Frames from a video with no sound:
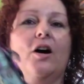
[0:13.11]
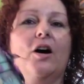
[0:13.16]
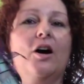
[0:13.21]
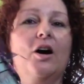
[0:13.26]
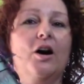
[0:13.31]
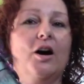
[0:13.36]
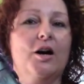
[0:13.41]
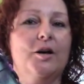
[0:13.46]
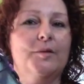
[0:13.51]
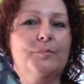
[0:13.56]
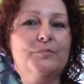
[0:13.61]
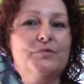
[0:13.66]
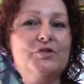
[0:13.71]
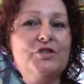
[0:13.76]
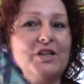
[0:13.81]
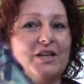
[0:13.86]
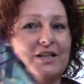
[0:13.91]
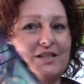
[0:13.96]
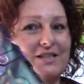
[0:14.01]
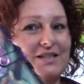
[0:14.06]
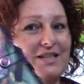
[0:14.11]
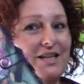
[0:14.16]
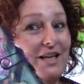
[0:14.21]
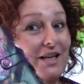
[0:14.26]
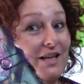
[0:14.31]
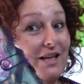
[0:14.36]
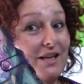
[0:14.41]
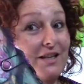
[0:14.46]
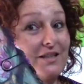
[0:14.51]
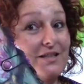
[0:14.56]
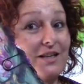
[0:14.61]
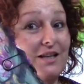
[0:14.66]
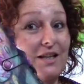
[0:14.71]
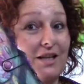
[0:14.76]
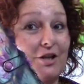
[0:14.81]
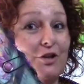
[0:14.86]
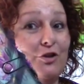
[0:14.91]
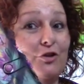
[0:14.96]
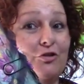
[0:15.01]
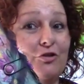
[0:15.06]
I'm just here to
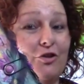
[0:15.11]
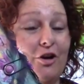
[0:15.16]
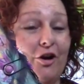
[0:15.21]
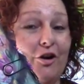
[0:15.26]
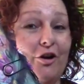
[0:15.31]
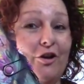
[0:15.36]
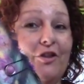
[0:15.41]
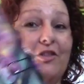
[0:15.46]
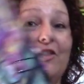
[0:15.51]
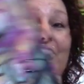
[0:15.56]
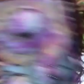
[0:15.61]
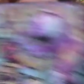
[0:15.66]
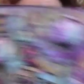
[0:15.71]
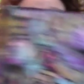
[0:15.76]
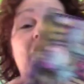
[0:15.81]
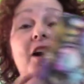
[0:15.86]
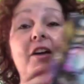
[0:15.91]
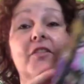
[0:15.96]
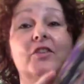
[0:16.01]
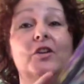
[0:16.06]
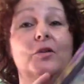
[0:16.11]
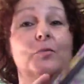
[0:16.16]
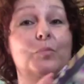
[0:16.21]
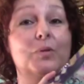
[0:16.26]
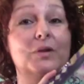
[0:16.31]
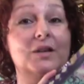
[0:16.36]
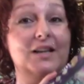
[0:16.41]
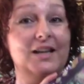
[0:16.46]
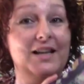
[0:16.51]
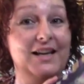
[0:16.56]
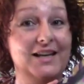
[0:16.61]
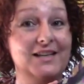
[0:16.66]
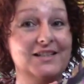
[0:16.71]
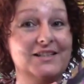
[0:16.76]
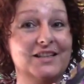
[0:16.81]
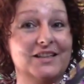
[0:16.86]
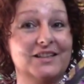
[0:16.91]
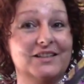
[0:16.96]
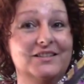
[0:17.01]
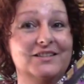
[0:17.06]
let you know that I have
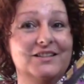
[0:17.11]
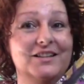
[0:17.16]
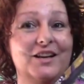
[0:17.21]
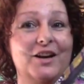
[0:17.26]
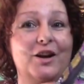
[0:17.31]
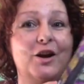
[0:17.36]
completed